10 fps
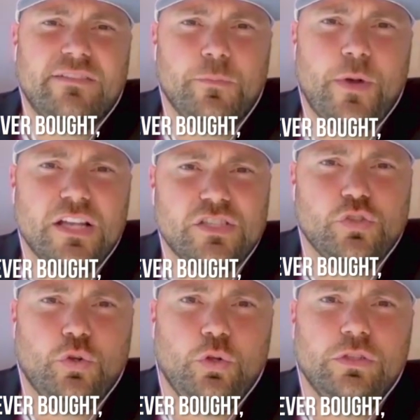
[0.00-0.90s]
that's ever
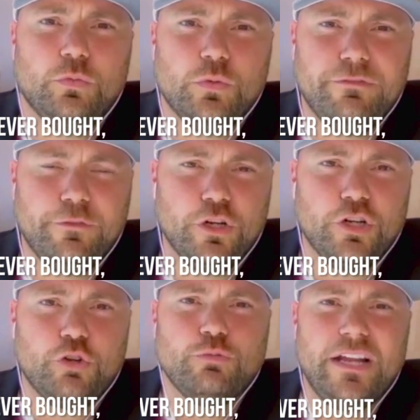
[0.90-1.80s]
bought, sold,
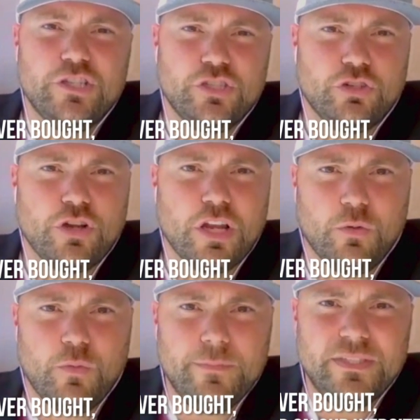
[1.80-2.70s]
referred, or registered
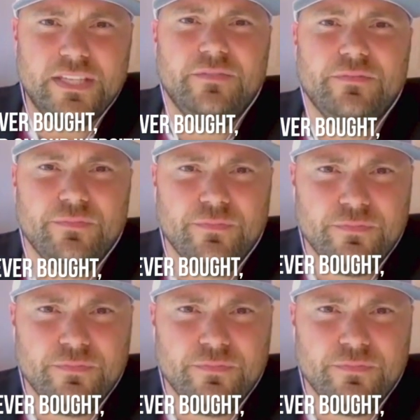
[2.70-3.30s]
on our website.